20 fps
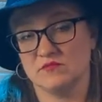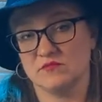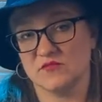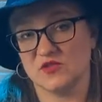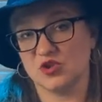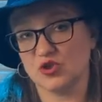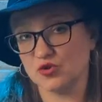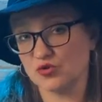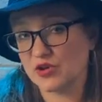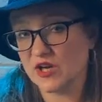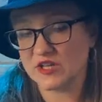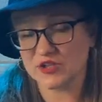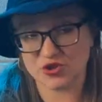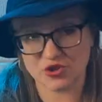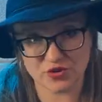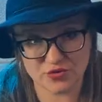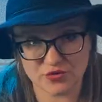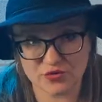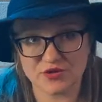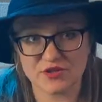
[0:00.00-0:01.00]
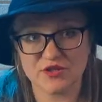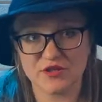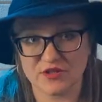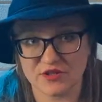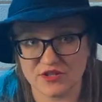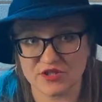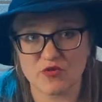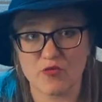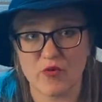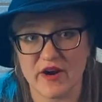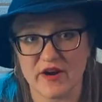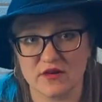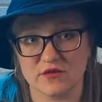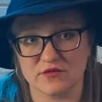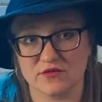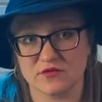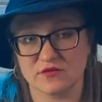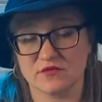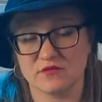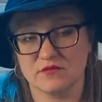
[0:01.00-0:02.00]
do not choose the
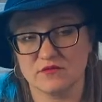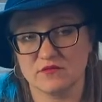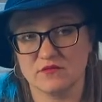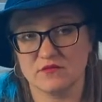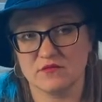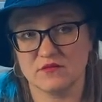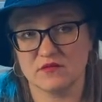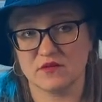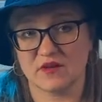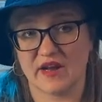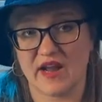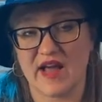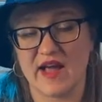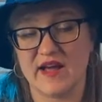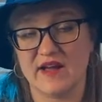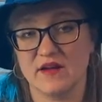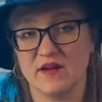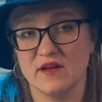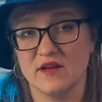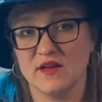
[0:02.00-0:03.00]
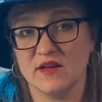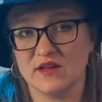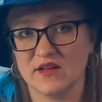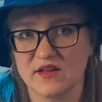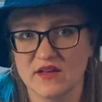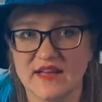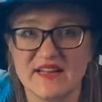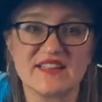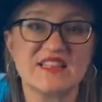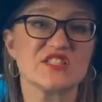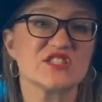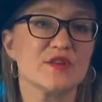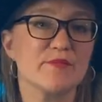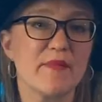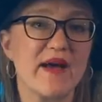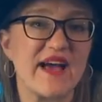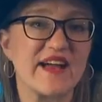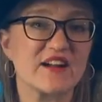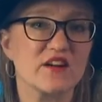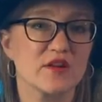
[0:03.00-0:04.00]
squares, okay? It doesn't
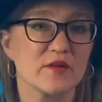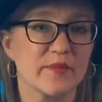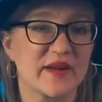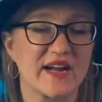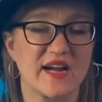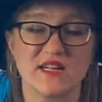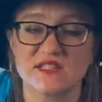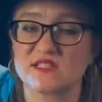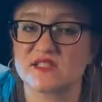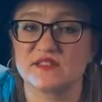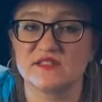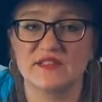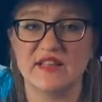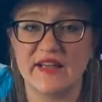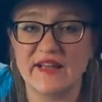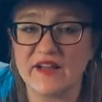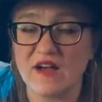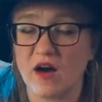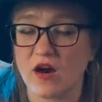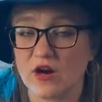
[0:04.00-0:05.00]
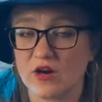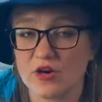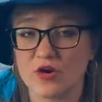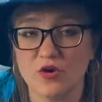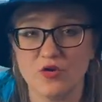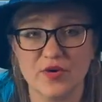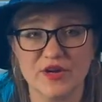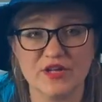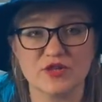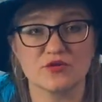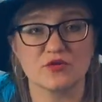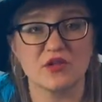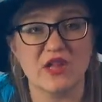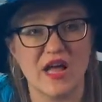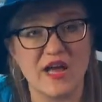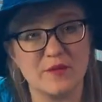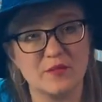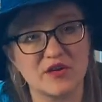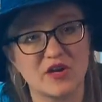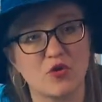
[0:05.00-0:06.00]
matter because they are going to
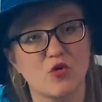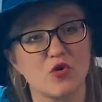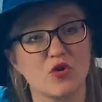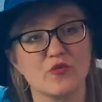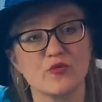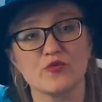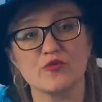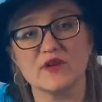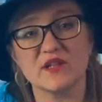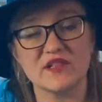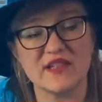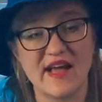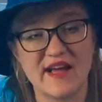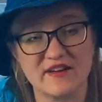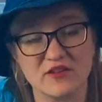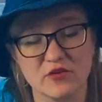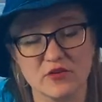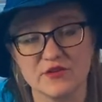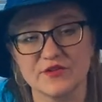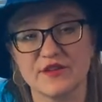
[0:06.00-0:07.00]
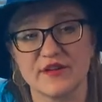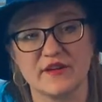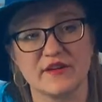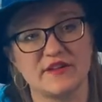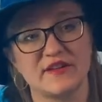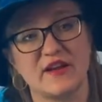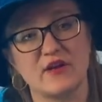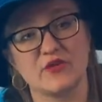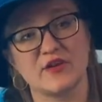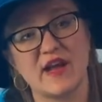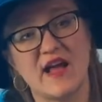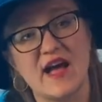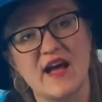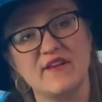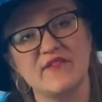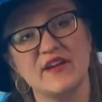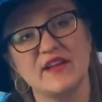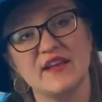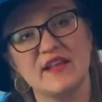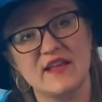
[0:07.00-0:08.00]
climb the corporate ladder. They don't
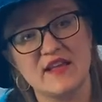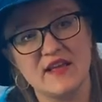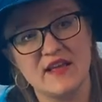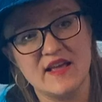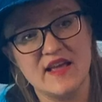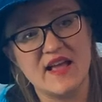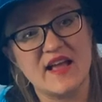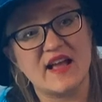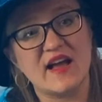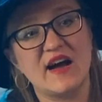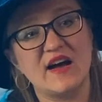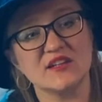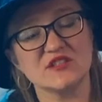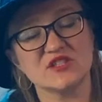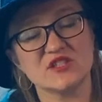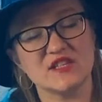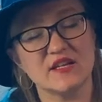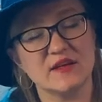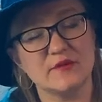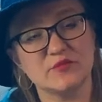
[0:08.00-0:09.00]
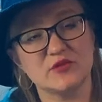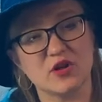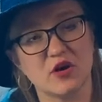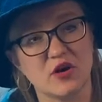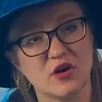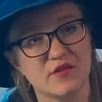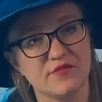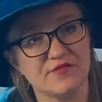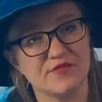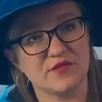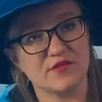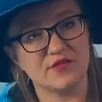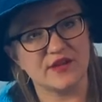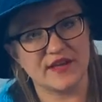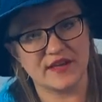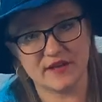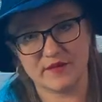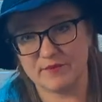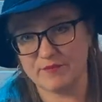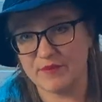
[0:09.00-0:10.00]
have any concept of
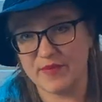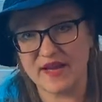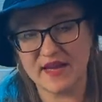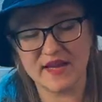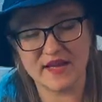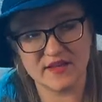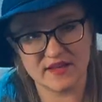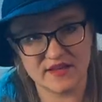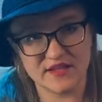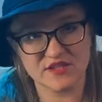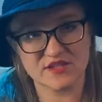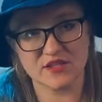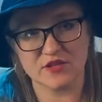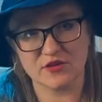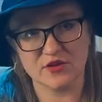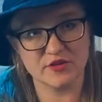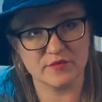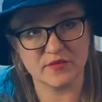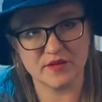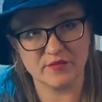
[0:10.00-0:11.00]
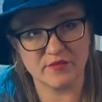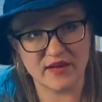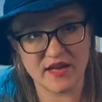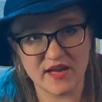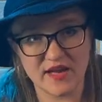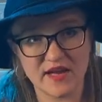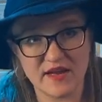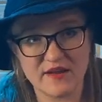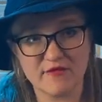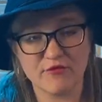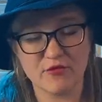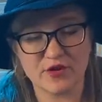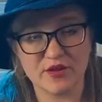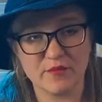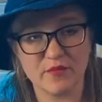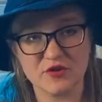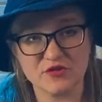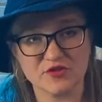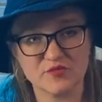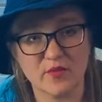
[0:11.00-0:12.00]
like being a decent human being for the
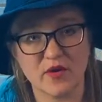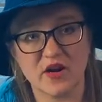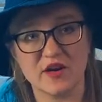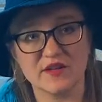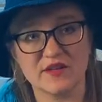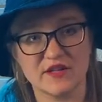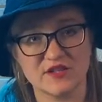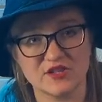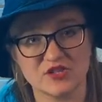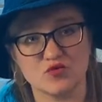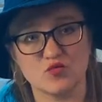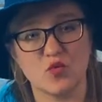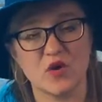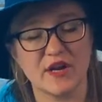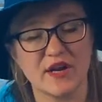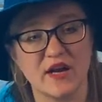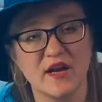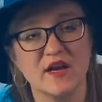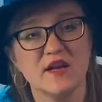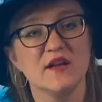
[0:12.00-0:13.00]
most part. They just want to